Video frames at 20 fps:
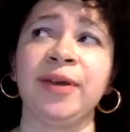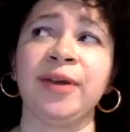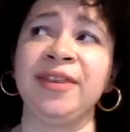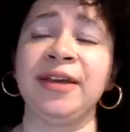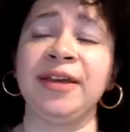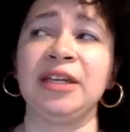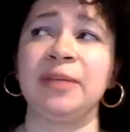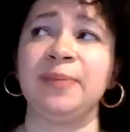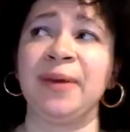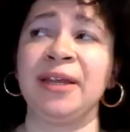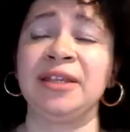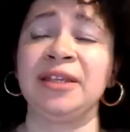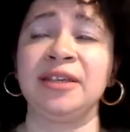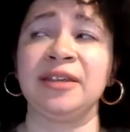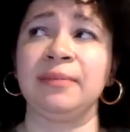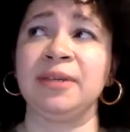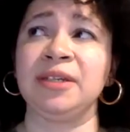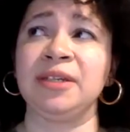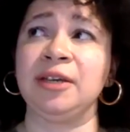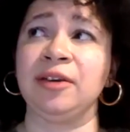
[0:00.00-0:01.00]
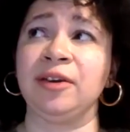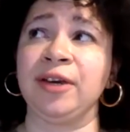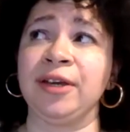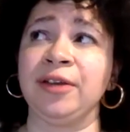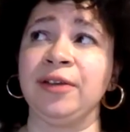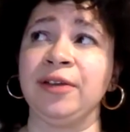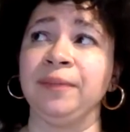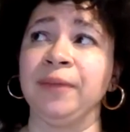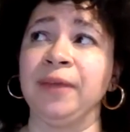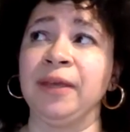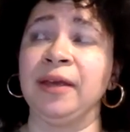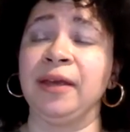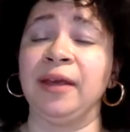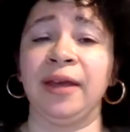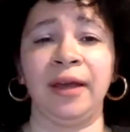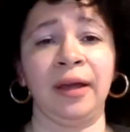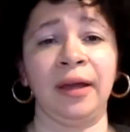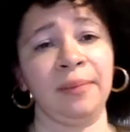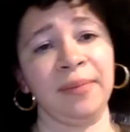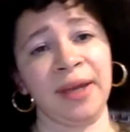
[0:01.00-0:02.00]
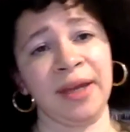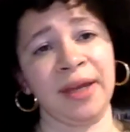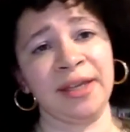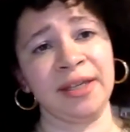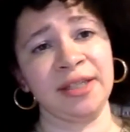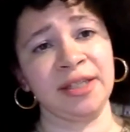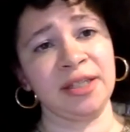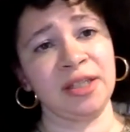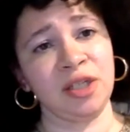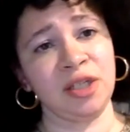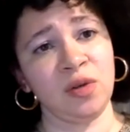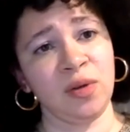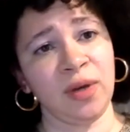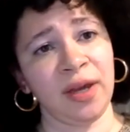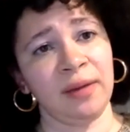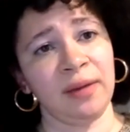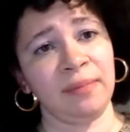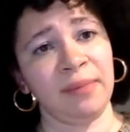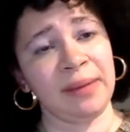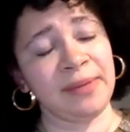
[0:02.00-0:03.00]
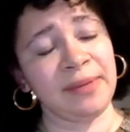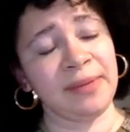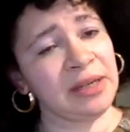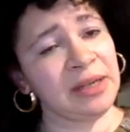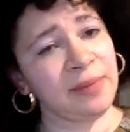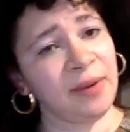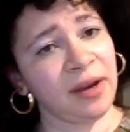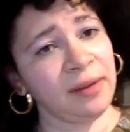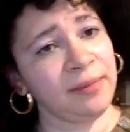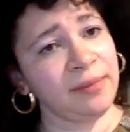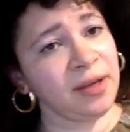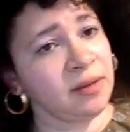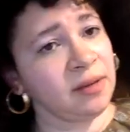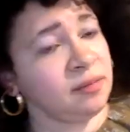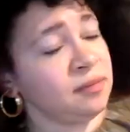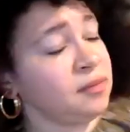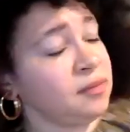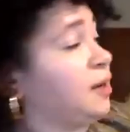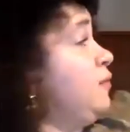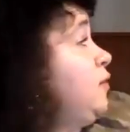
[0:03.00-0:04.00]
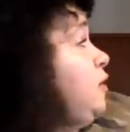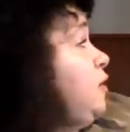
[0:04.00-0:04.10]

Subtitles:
think it depends on the material. As you can maybe see behind me, I have a